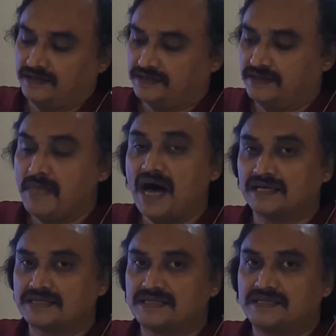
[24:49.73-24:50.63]
the
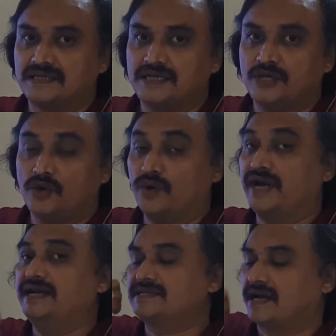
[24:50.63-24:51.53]
mass
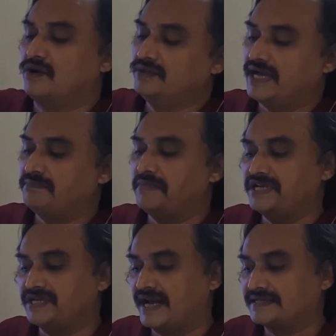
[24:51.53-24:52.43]
rotates around that
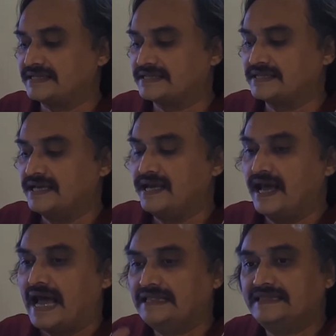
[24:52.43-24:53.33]
major axis.
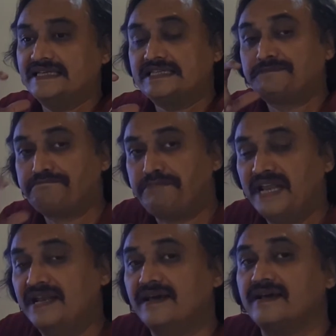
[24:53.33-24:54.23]
And this
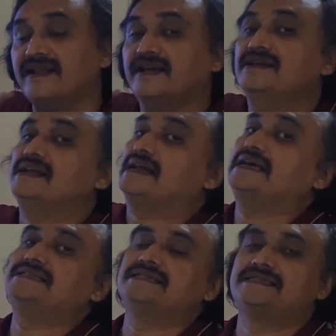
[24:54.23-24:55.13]
spin
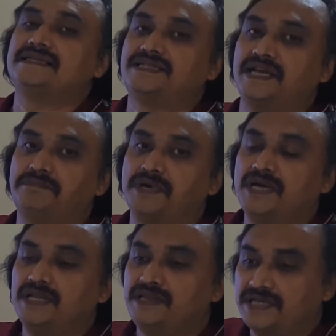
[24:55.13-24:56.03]
regularizes the shape.
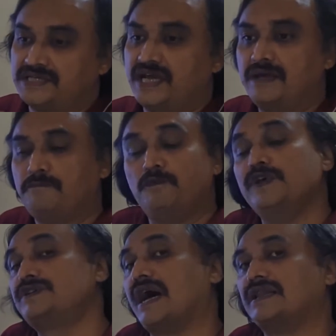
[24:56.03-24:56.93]
the shape
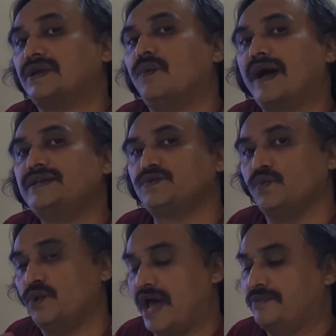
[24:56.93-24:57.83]
which otherwise
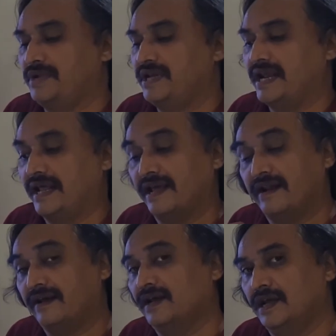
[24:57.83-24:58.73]
would have been an
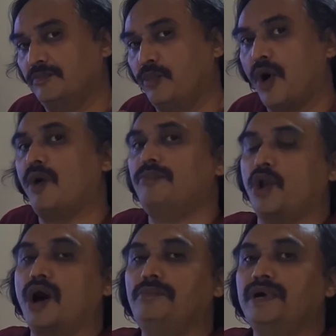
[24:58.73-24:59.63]
irregular
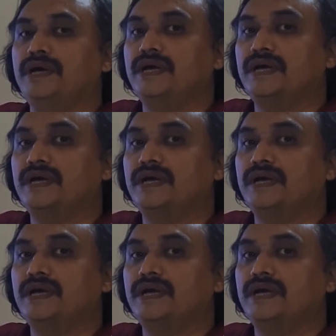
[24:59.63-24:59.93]
blob